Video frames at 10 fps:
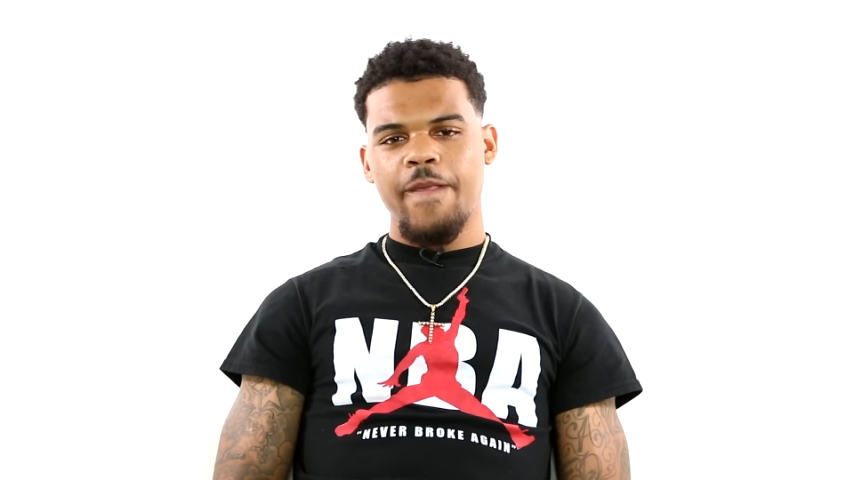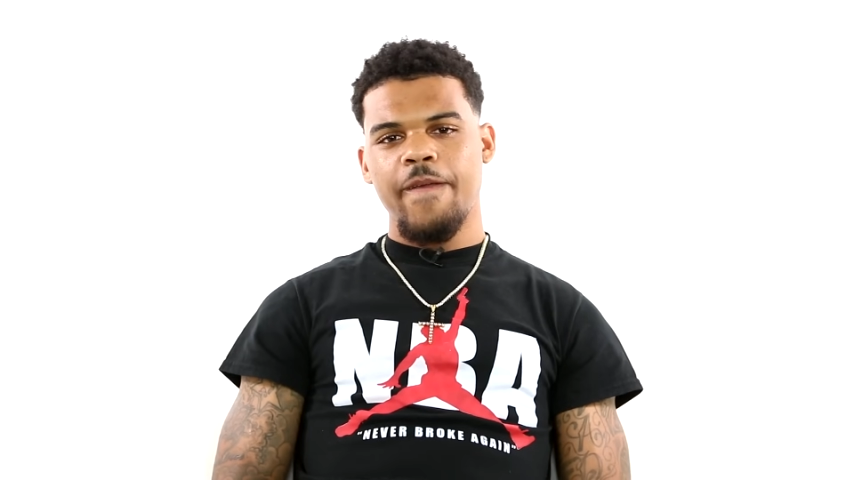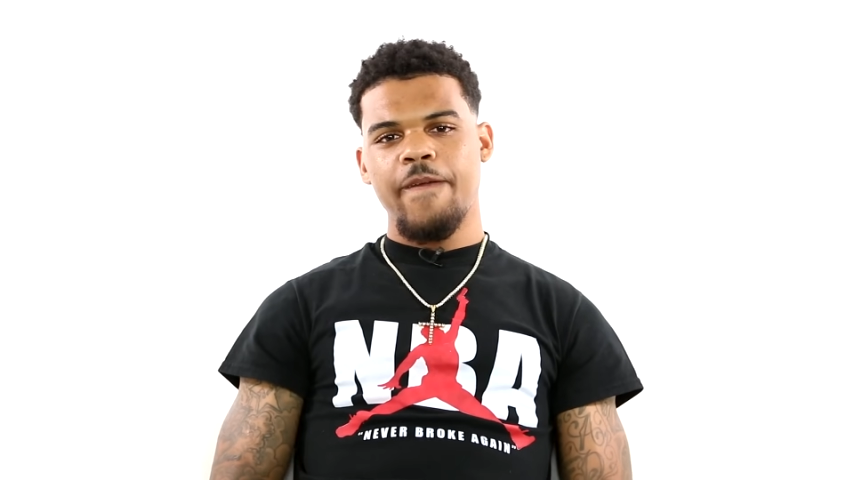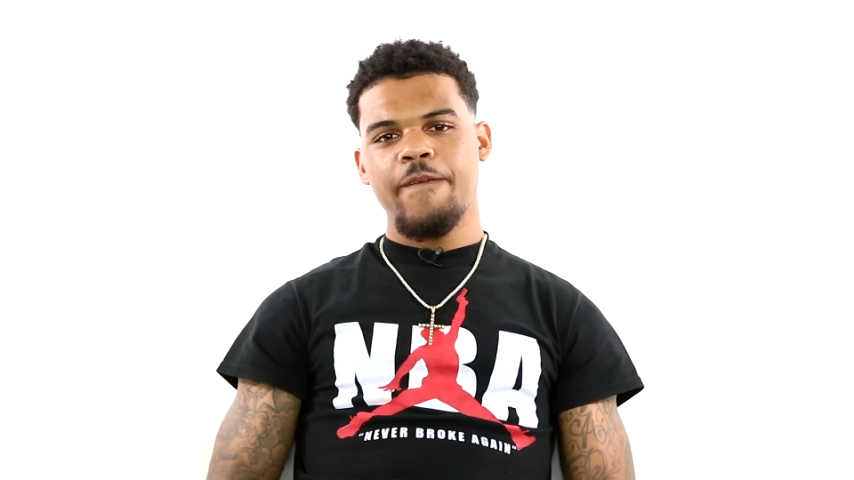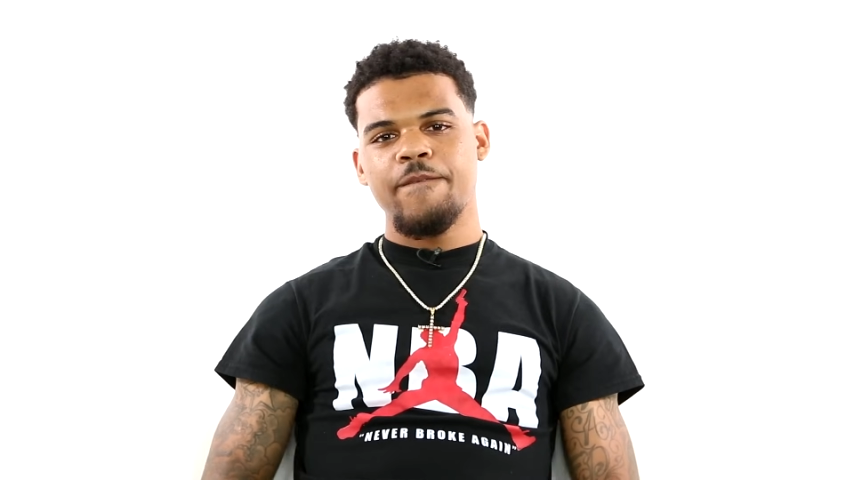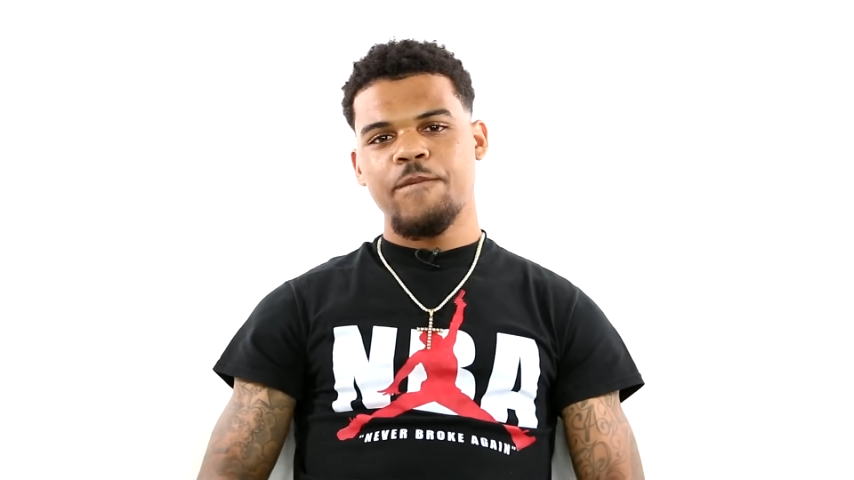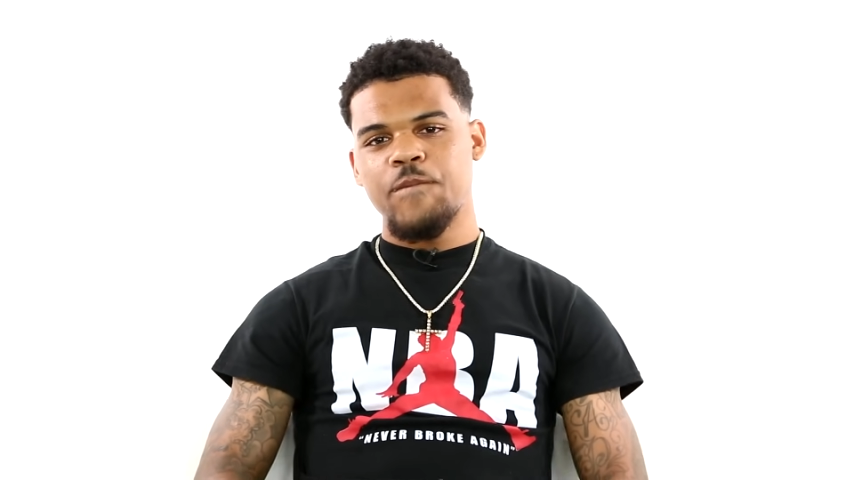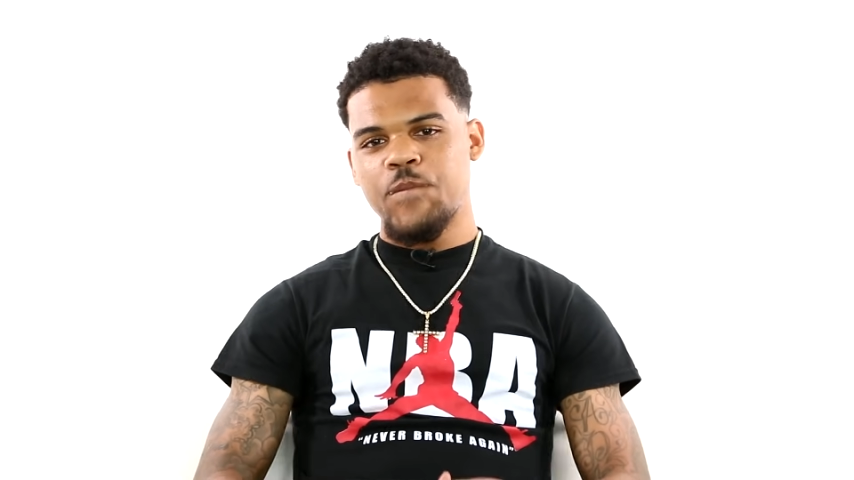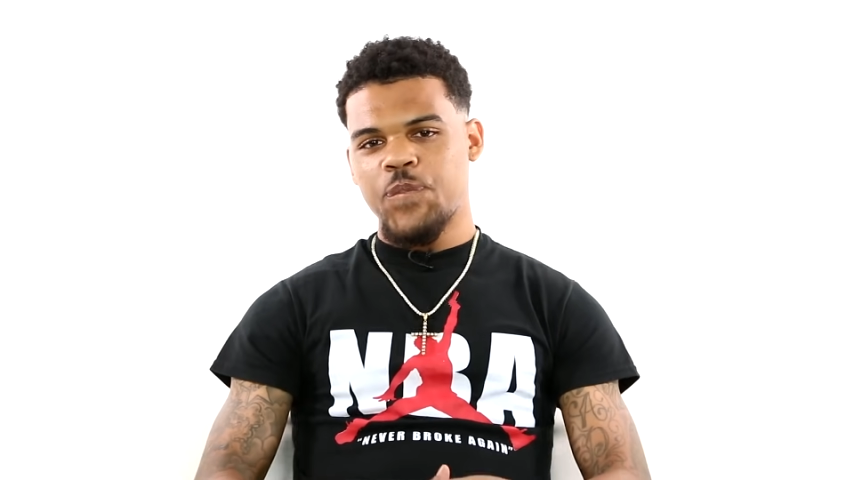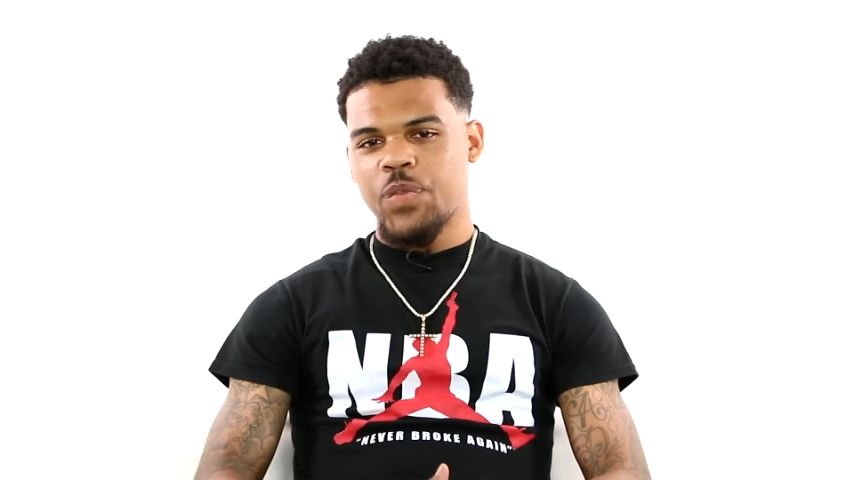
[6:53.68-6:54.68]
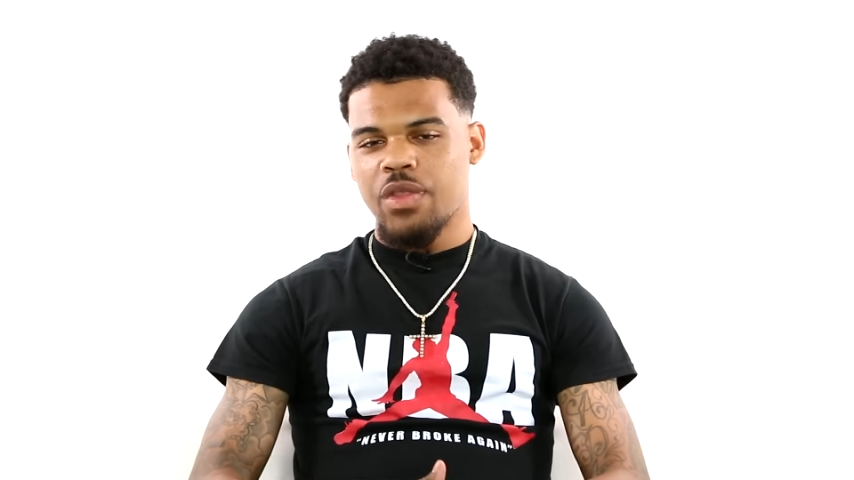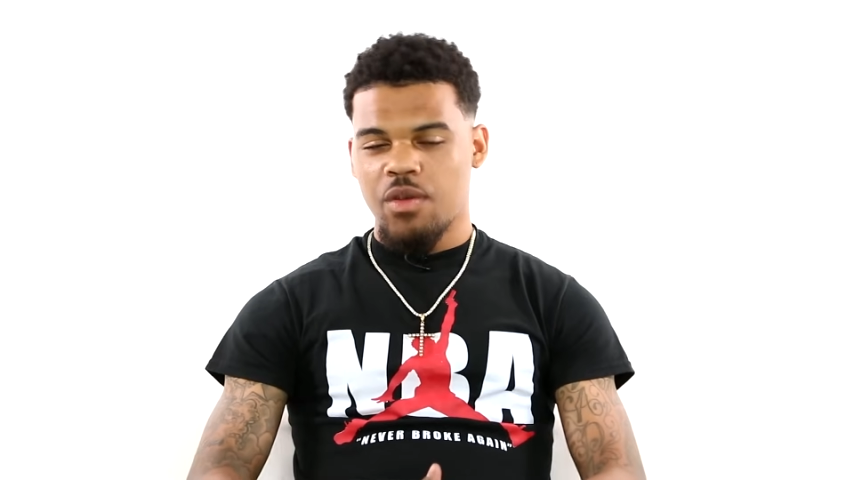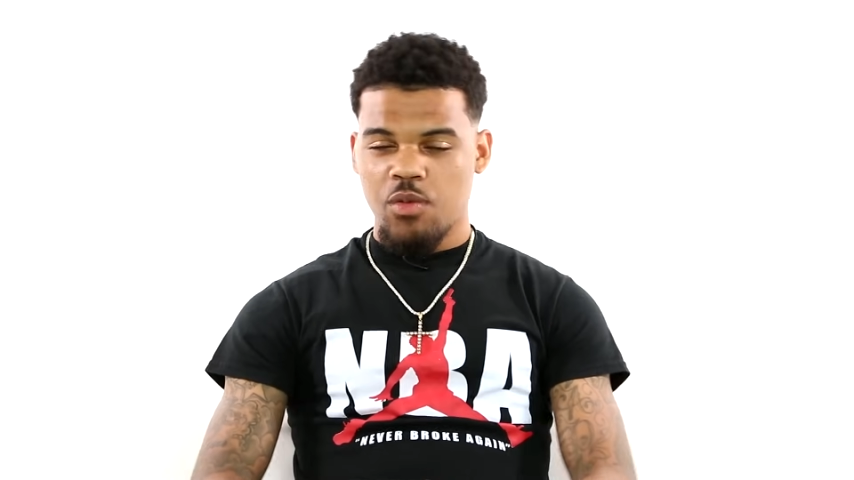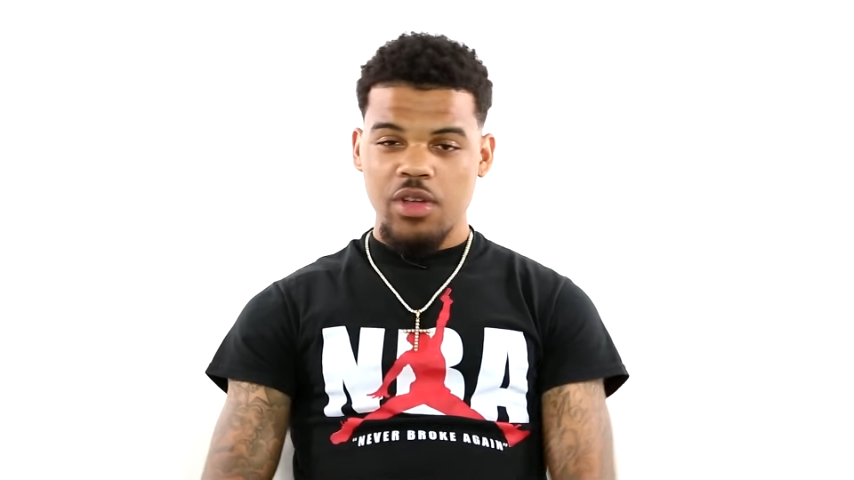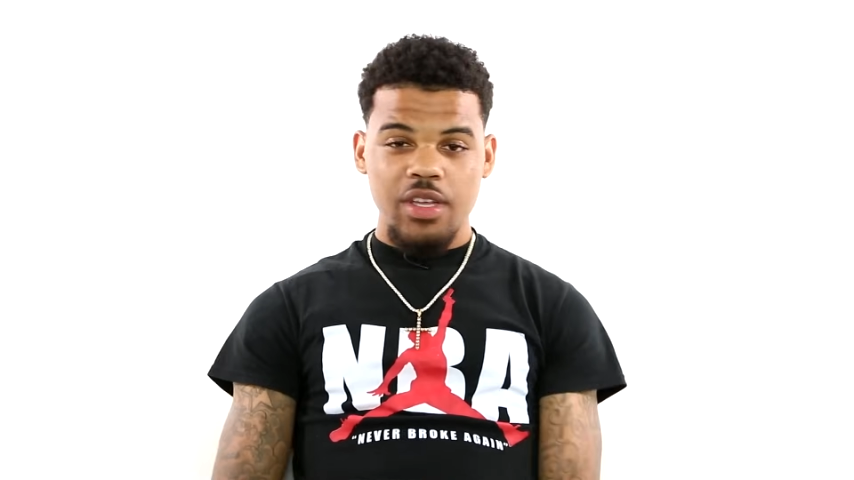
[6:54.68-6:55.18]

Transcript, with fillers: yeah, we